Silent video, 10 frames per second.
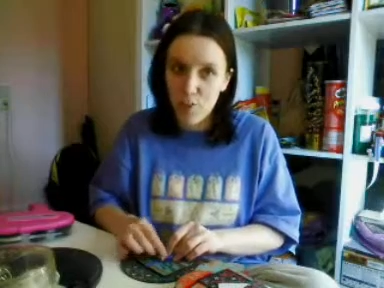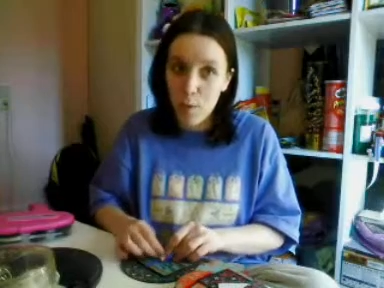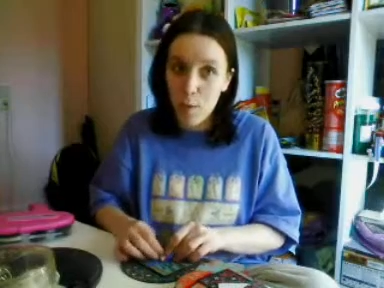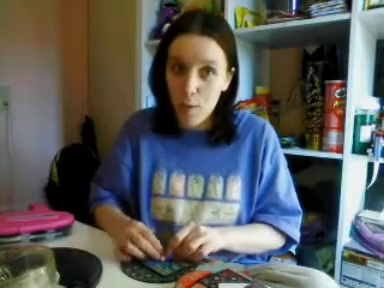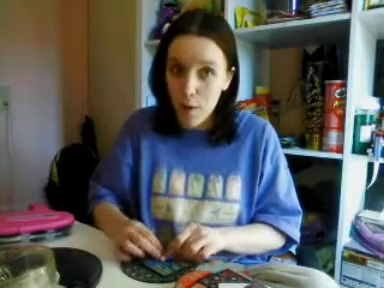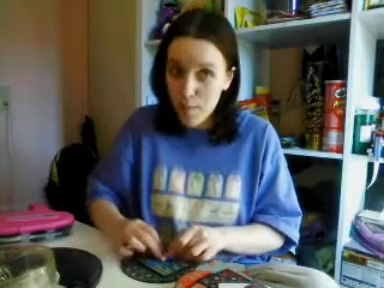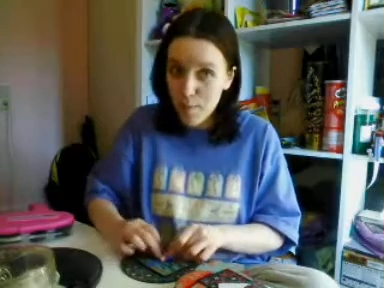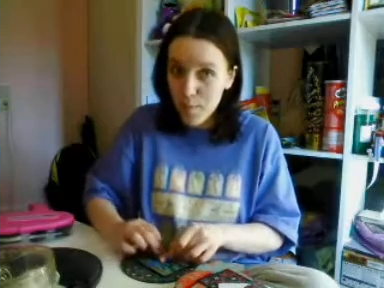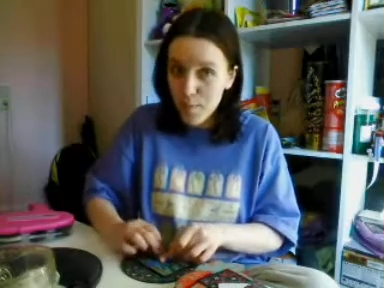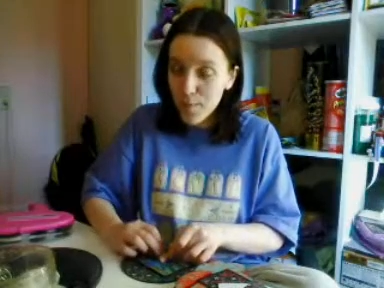from my
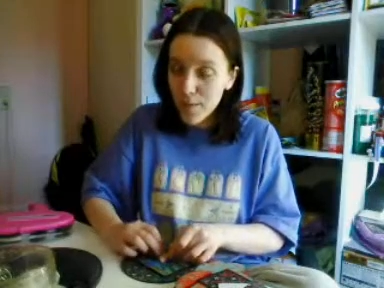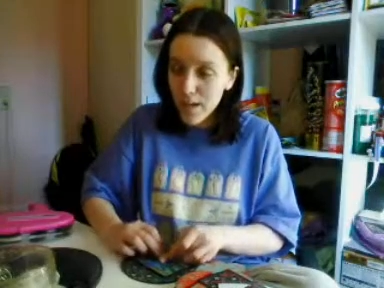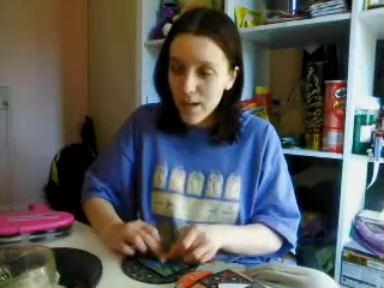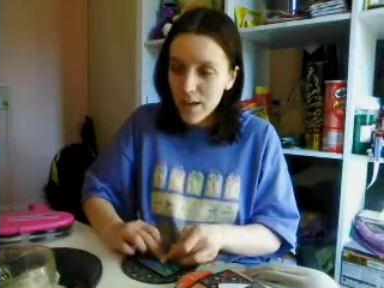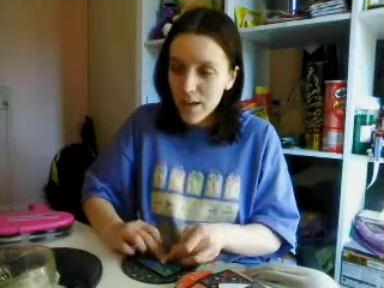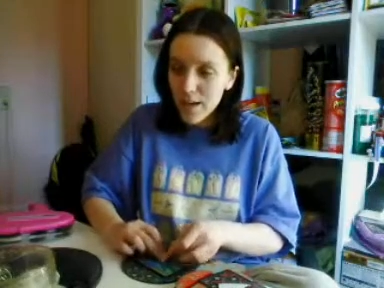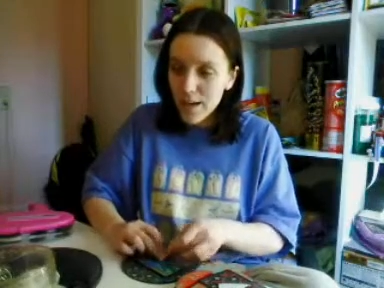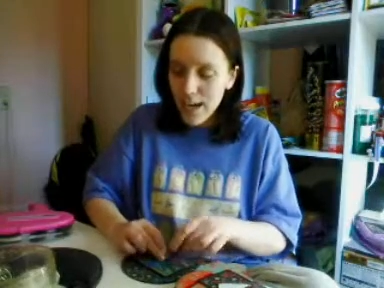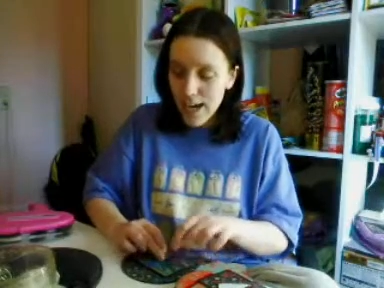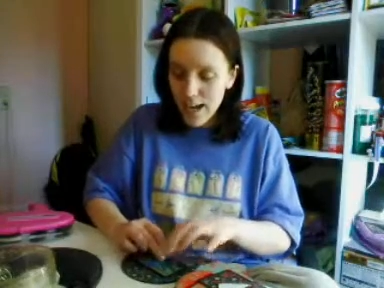mum,
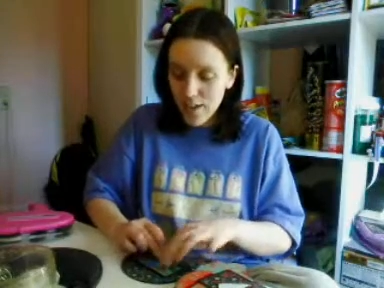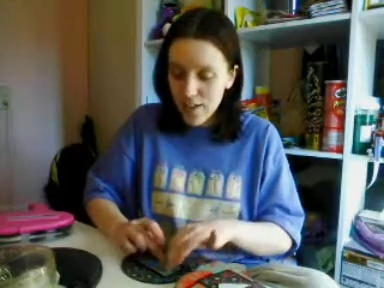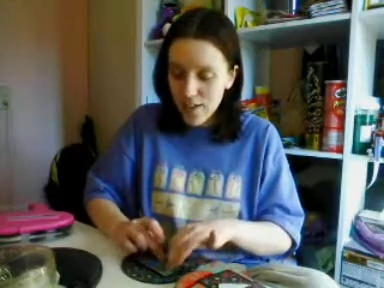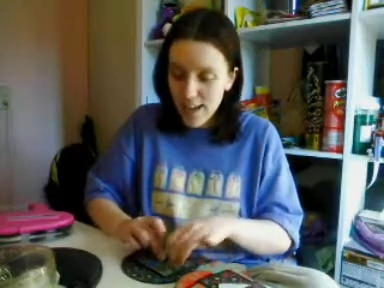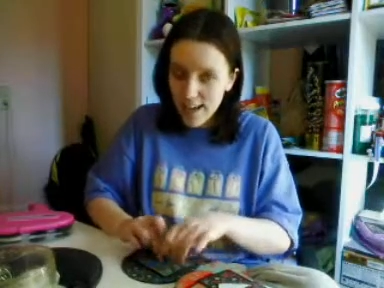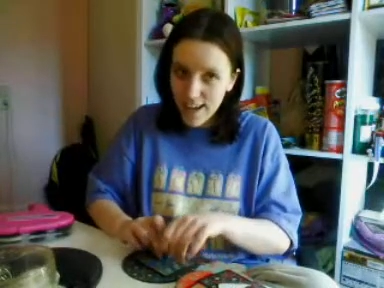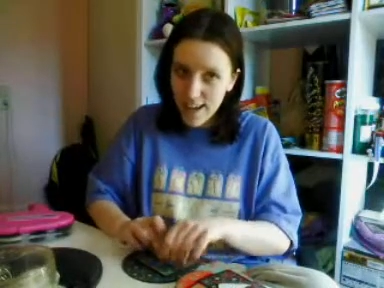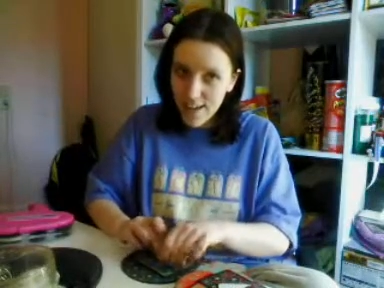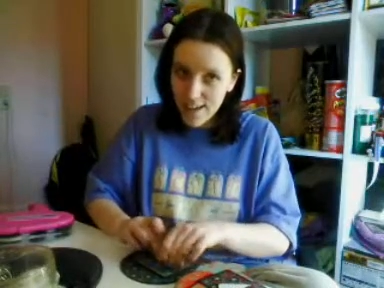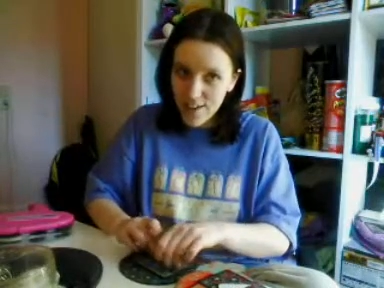and I
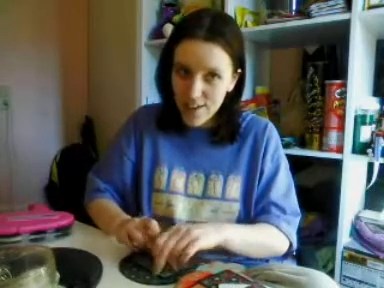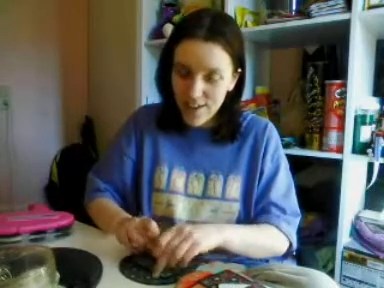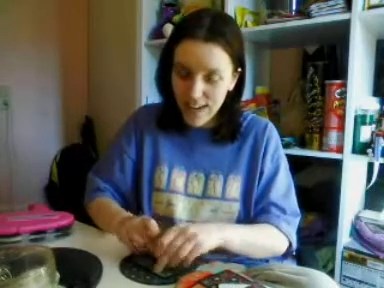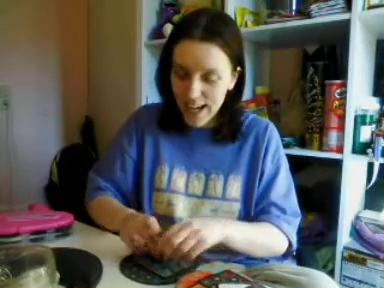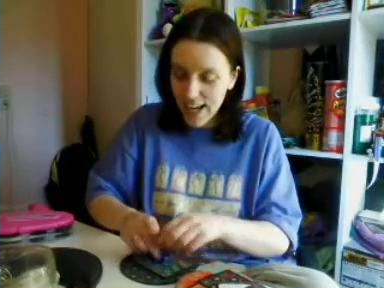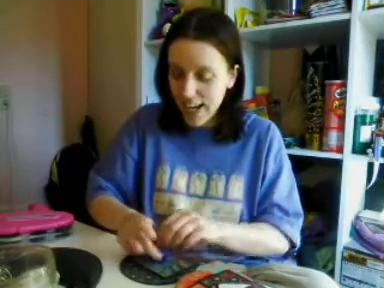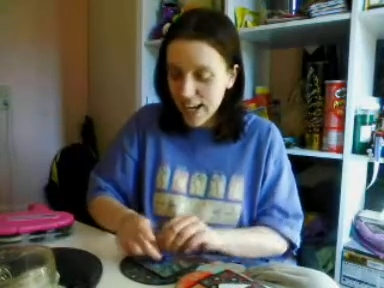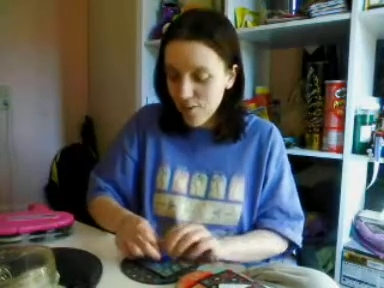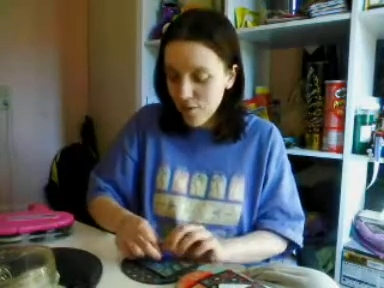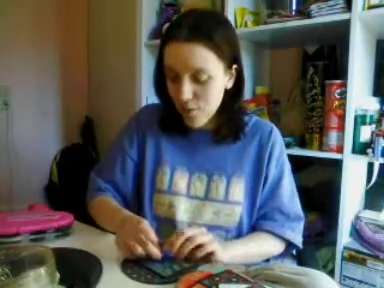think she's getting it
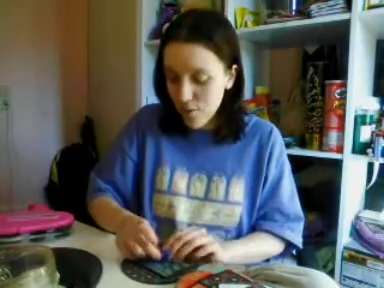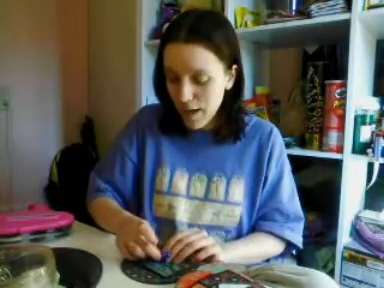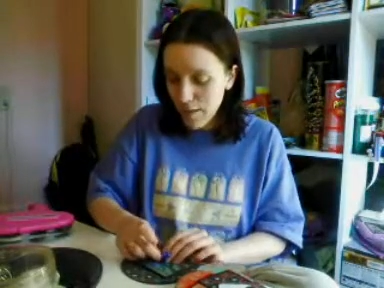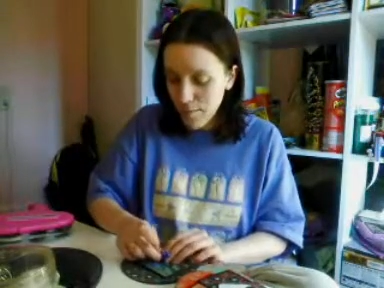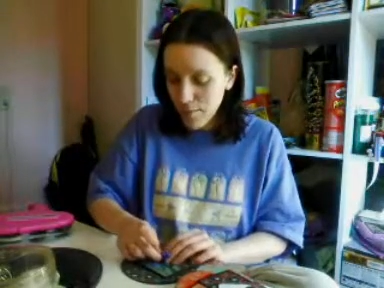for me.